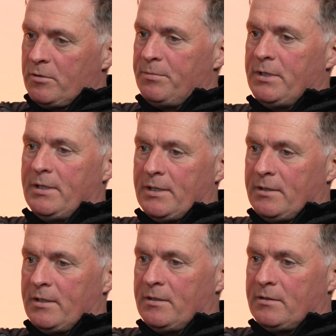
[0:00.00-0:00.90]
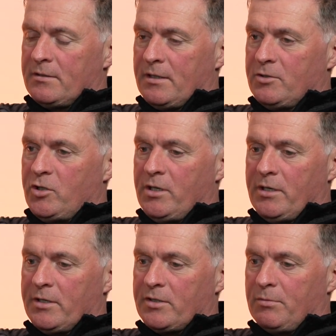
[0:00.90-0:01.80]
Rugby and
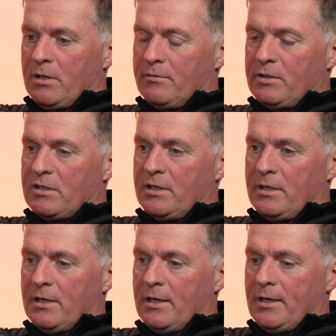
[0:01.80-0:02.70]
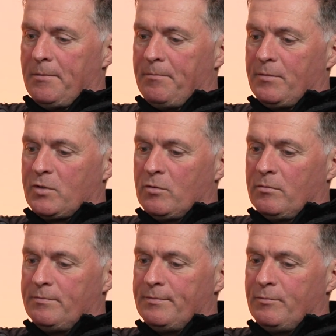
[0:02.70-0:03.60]
GA as well, obviously.
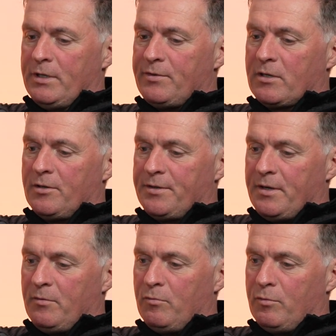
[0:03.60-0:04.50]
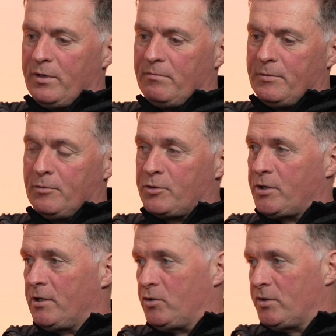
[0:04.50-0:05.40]
So we have to contend with those
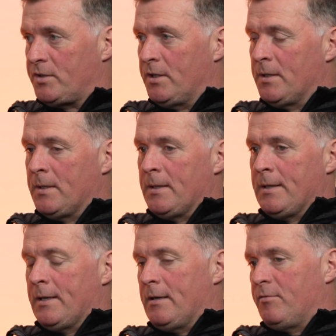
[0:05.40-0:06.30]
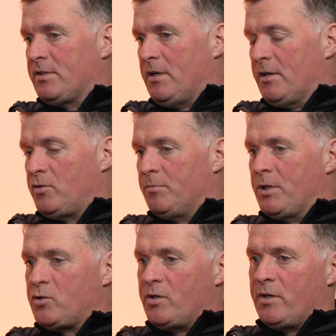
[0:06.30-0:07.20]
challenges. Obviously, as you
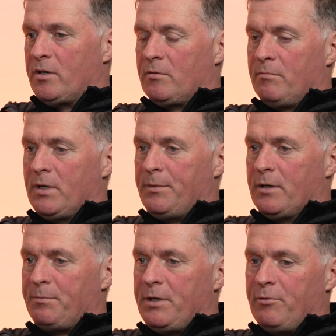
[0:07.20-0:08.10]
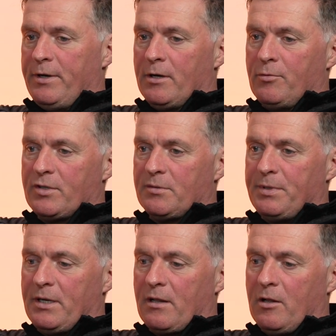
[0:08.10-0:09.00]
mentioned there, maybe not being renowned as a
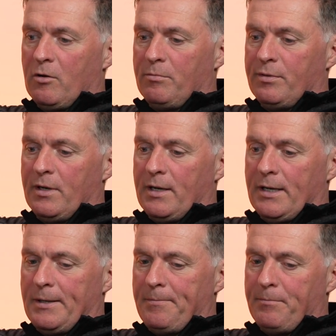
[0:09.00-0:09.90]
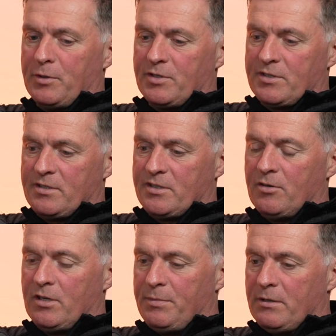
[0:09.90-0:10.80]
big club, but there's
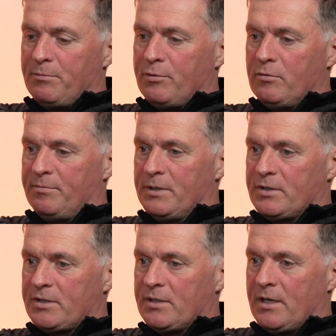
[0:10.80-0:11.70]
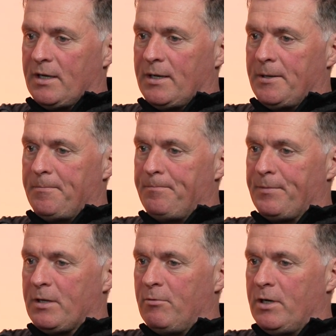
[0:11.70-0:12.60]
certainly been improvements
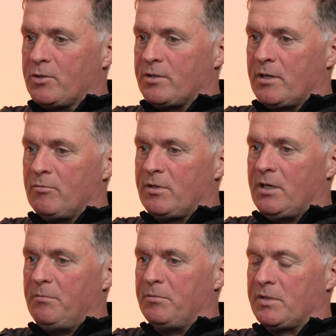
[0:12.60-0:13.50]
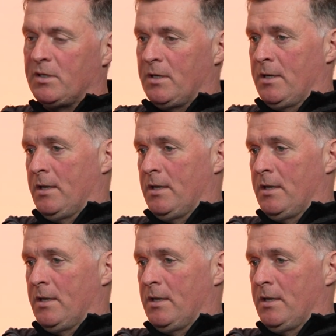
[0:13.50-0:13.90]
in relation to how teams